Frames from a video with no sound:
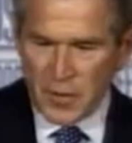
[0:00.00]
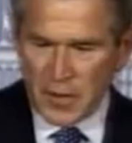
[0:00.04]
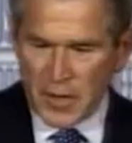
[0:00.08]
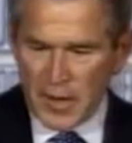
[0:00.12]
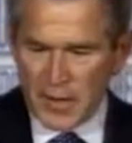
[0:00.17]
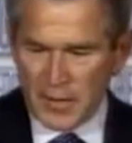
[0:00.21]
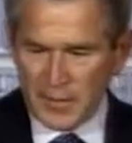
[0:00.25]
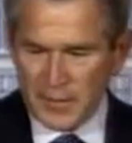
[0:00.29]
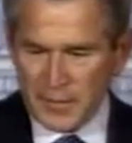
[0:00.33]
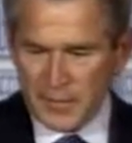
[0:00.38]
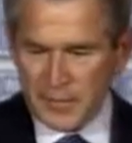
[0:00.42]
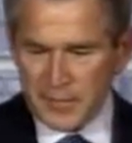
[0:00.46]
all,
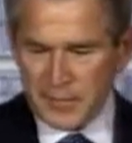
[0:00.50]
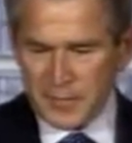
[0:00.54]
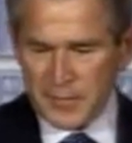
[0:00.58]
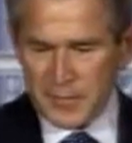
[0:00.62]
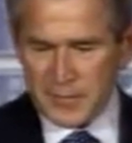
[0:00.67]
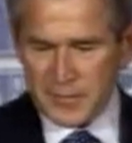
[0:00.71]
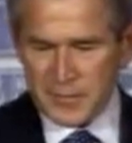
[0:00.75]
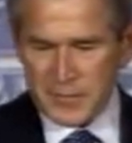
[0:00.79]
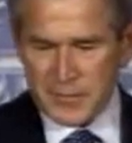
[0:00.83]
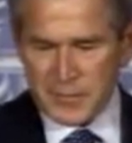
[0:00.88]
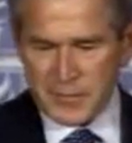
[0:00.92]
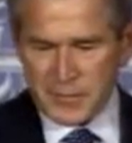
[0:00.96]
I, there
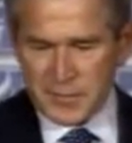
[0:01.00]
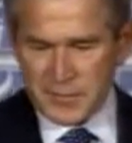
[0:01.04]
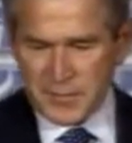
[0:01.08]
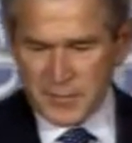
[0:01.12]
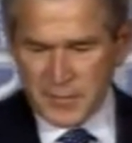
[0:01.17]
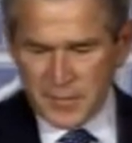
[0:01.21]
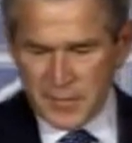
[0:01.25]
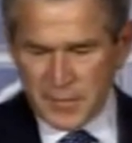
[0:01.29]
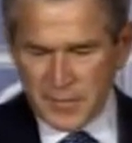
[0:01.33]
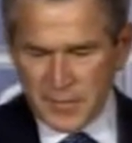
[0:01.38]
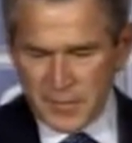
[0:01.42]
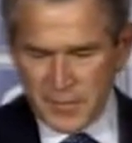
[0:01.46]
is
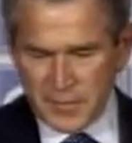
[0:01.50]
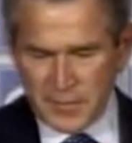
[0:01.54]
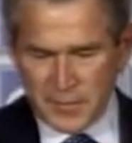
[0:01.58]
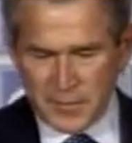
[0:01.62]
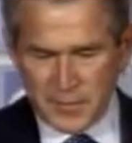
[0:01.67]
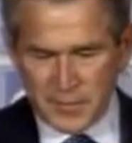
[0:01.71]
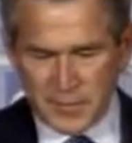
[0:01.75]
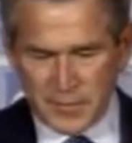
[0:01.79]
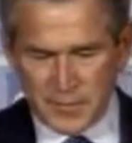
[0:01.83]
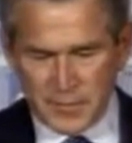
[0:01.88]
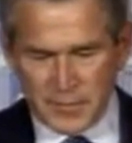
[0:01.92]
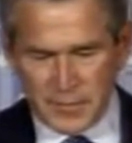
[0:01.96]
uh,
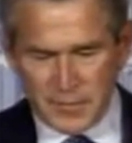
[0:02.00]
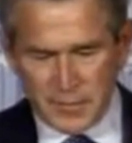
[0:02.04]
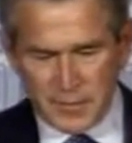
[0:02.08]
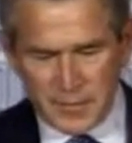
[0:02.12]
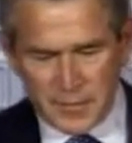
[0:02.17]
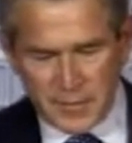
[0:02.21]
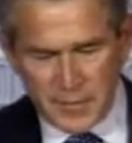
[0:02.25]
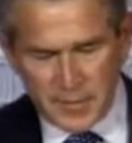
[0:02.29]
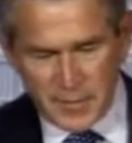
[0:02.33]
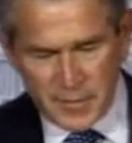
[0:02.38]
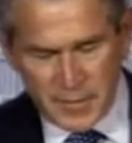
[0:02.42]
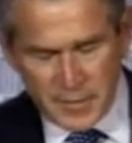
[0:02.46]

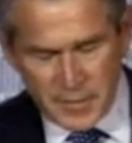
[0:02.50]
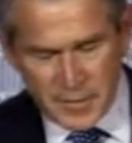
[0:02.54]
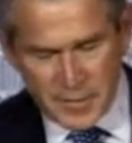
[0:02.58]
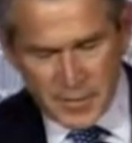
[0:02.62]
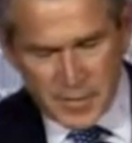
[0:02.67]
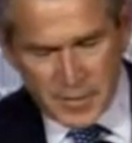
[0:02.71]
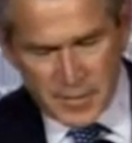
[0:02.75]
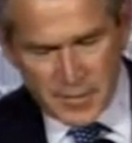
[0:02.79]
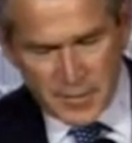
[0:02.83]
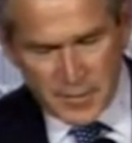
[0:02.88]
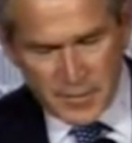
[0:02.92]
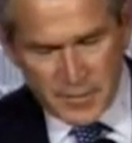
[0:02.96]
the,
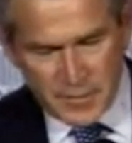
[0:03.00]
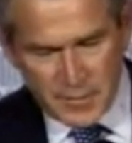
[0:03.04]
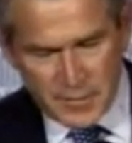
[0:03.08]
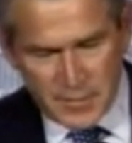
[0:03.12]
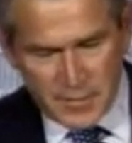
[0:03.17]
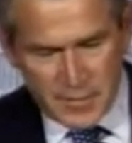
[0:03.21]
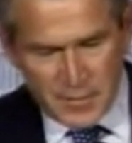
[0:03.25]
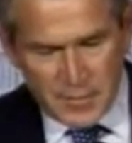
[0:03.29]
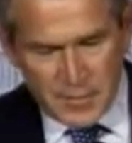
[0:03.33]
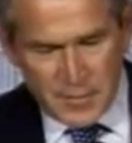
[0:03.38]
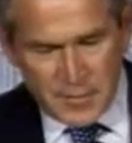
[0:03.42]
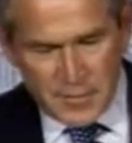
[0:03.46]
uh,
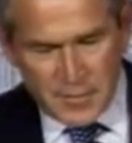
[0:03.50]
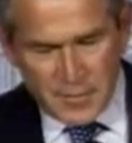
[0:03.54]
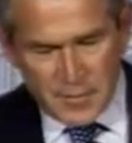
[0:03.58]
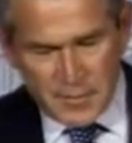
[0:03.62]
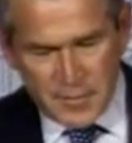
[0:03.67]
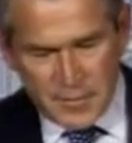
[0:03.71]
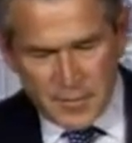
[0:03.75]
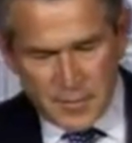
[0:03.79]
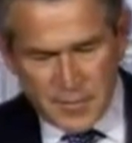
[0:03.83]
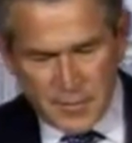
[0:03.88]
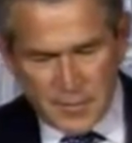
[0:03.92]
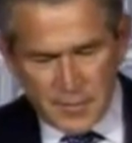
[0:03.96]

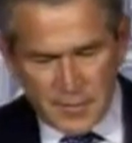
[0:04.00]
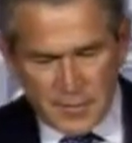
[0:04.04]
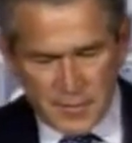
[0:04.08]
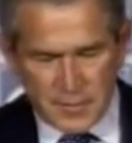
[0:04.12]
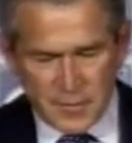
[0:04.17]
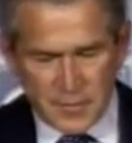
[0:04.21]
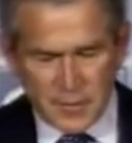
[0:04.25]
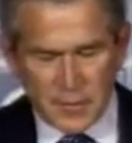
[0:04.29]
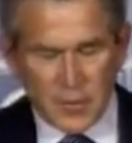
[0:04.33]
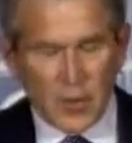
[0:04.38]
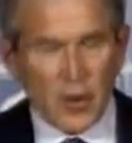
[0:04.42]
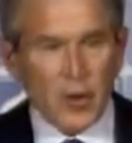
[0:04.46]

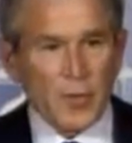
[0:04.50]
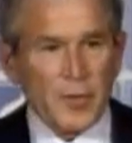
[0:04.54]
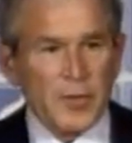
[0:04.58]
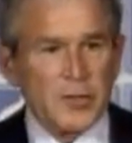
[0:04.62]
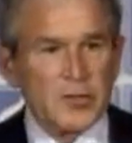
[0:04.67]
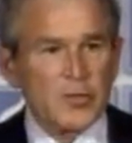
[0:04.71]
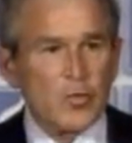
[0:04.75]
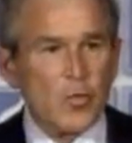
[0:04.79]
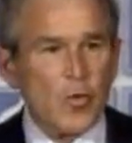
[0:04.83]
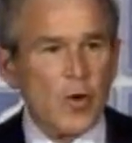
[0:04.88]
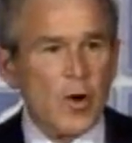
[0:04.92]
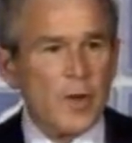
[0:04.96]
the globe
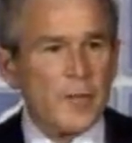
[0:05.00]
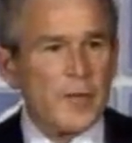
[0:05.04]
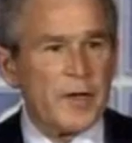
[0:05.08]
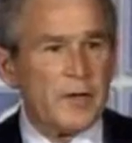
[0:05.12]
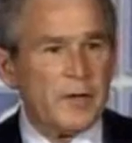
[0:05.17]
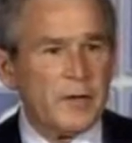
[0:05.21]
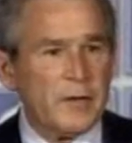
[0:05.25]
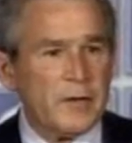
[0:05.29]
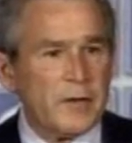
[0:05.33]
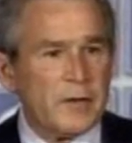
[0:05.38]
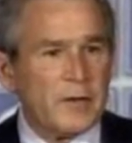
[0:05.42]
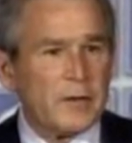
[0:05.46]
is
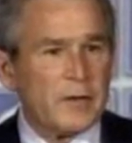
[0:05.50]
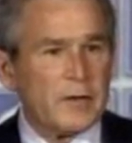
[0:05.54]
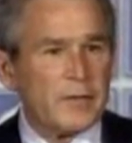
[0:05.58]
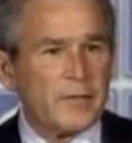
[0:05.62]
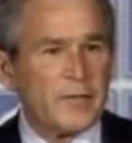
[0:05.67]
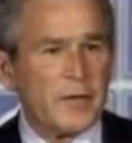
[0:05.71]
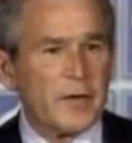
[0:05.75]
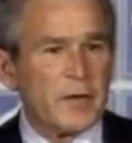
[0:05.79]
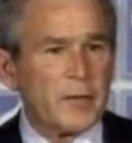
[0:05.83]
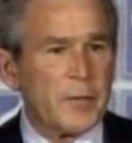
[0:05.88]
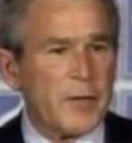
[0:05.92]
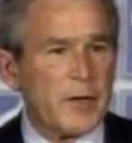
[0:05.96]
warming. The
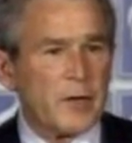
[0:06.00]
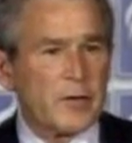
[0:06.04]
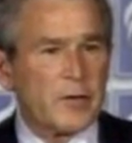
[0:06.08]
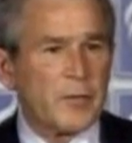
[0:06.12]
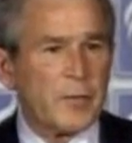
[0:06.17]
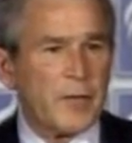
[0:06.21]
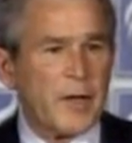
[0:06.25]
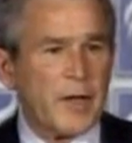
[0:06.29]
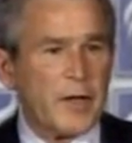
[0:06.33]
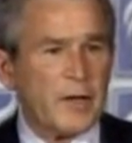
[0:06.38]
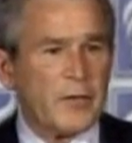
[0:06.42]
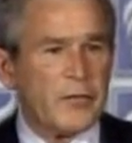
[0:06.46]
fundamental
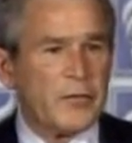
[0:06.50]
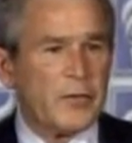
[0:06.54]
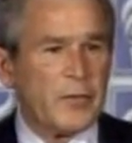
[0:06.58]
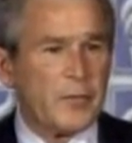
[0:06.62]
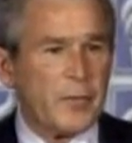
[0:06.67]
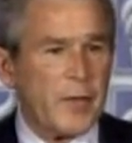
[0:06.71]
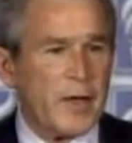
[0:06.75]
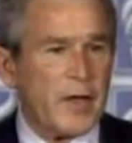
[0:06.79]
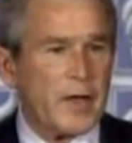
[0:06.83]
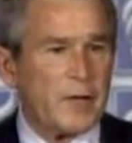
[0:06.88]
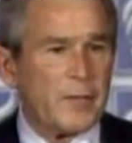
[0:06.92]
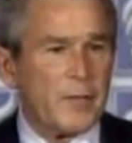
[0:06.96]
debate is
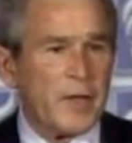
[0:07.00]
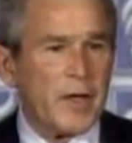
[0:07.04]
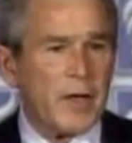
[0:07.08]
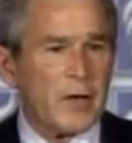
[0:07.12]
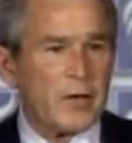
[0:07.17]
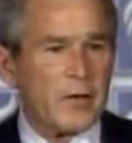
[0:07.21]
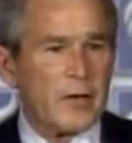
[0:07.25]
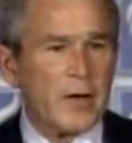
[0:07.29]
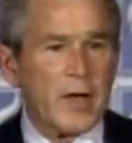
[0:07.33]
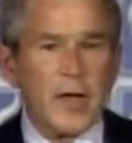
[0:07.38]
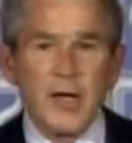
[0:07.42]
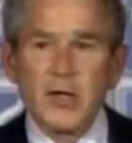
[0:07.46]
it man
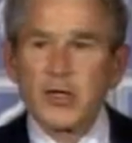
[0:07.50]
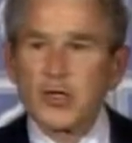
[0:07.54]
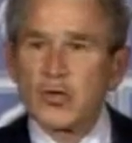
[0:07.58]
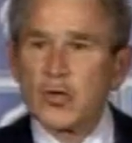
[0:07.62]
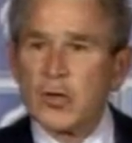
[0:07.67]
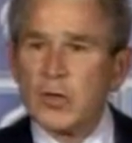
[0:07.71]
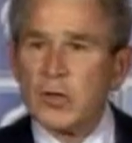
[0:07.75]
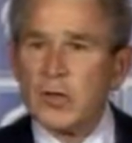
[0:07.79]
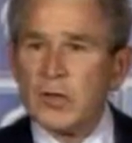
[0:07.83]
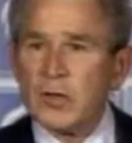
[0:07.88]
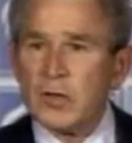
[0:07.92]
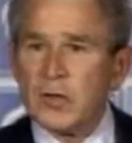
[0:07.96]
made or
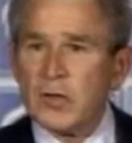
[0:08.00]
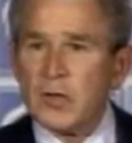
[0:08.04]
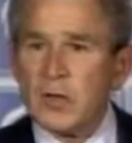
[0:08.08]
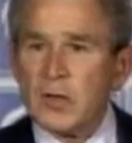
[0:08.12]
natural?